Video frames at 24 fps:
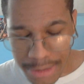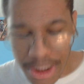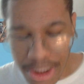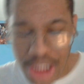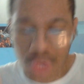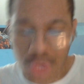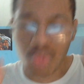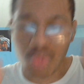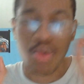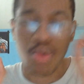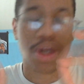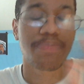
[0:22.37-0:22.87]

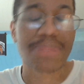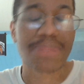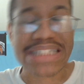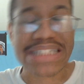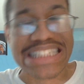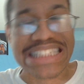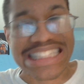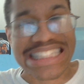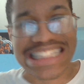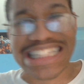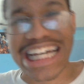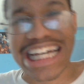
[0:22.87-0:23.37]
Because One
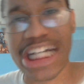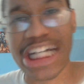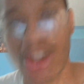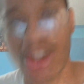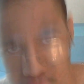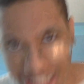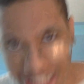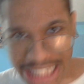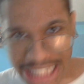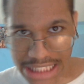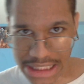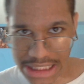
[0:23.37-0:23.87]
Piece is that
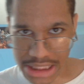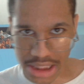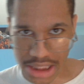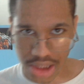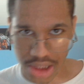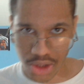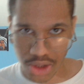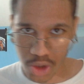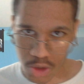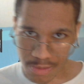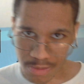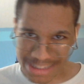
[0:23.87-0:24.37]

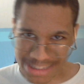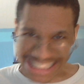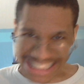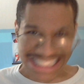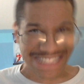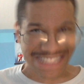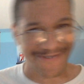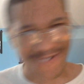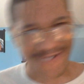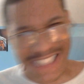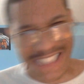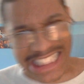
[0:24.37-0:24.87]
greatness. You know what I'm saying?
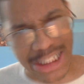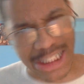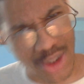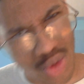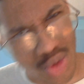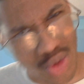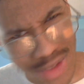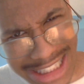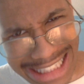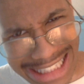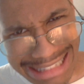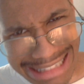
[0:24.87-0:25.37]
That fucking
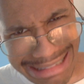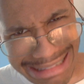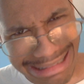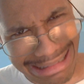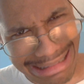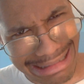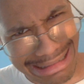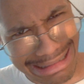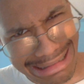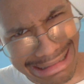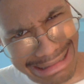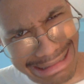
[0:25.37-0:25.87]

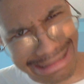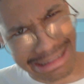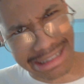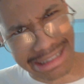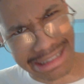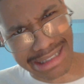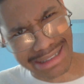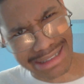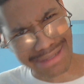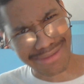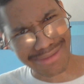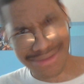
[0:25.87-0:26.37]

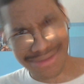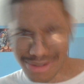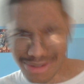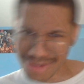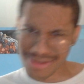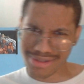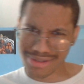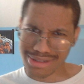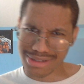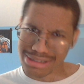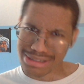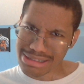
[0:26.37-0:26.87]
greatness.
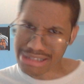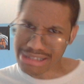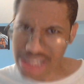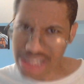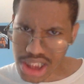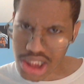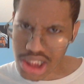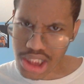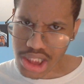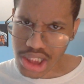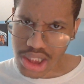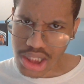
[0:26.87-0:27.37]
Ooh.